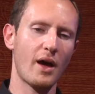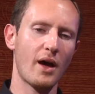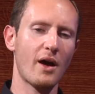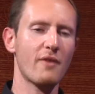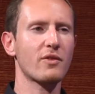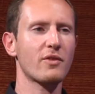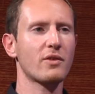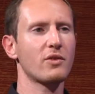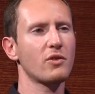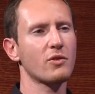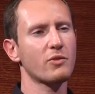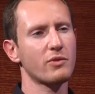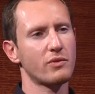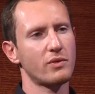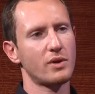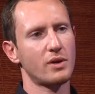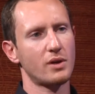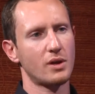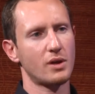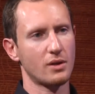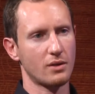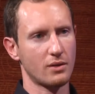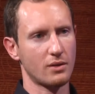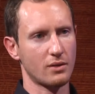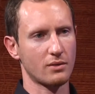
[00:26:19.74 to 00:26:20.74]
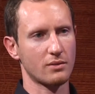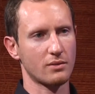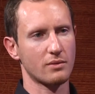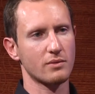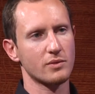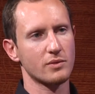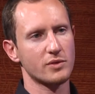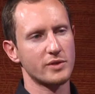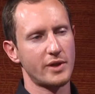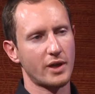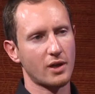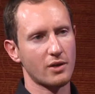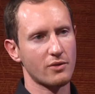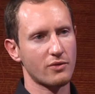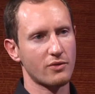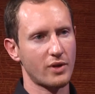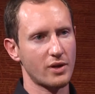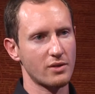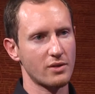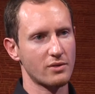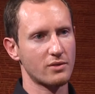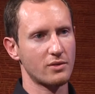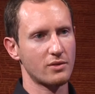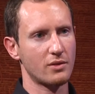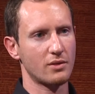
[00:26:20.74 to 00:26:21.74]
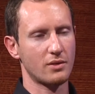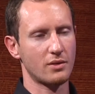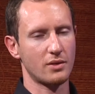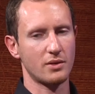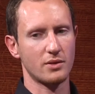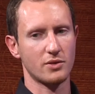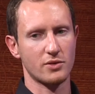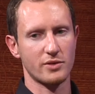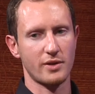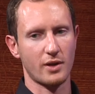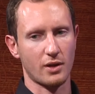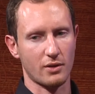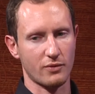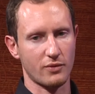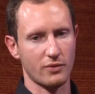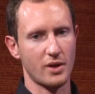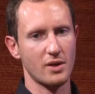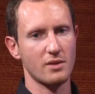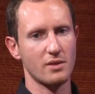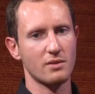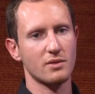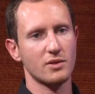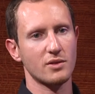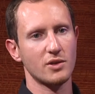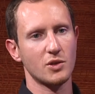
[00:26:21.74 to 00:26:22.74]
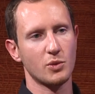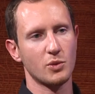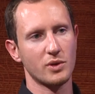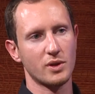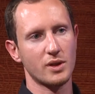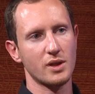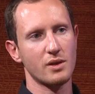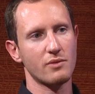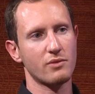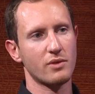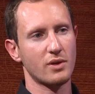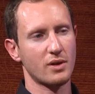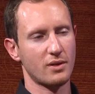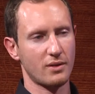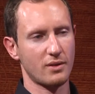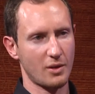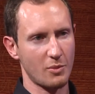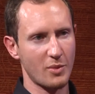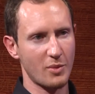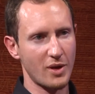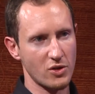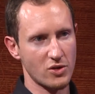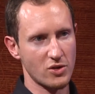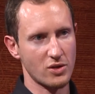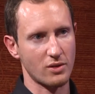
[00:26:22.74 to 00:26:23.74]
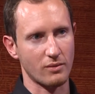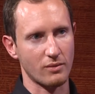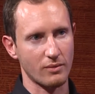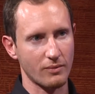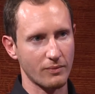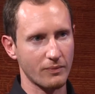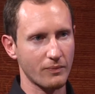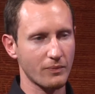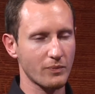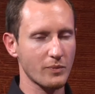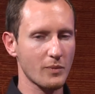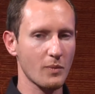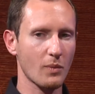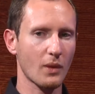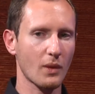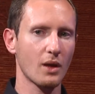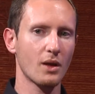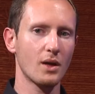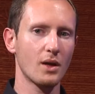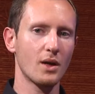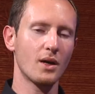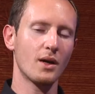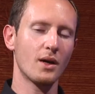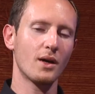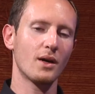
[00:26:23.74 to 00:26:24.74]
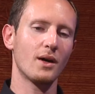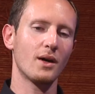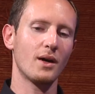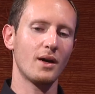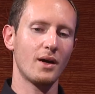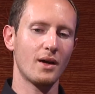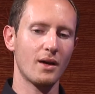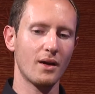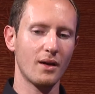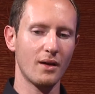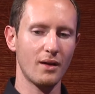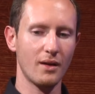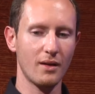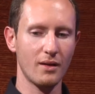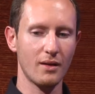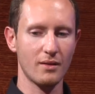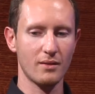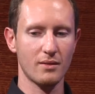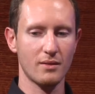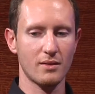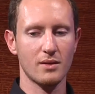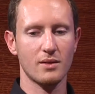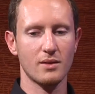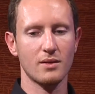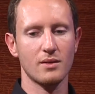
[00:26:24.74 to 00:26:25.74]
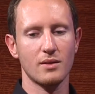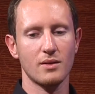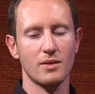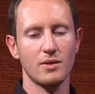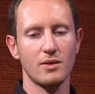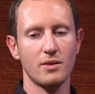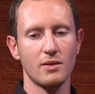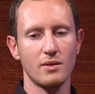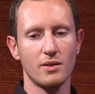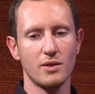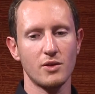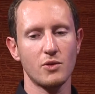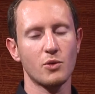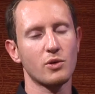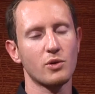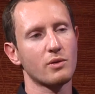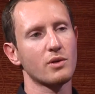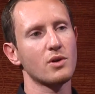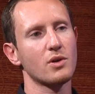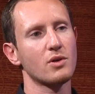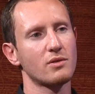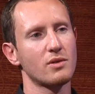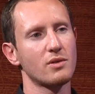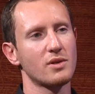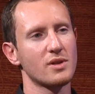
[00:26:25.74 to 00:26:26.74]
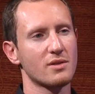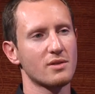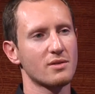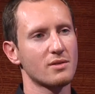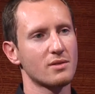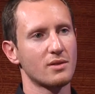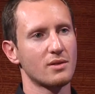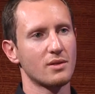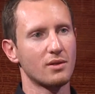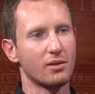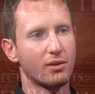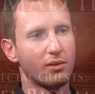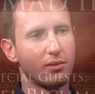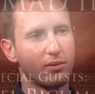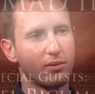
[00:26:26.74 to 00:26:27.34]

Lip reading: After you've sacrificed your sacrifice, you would give a libation, mm-hmm. and you would go to this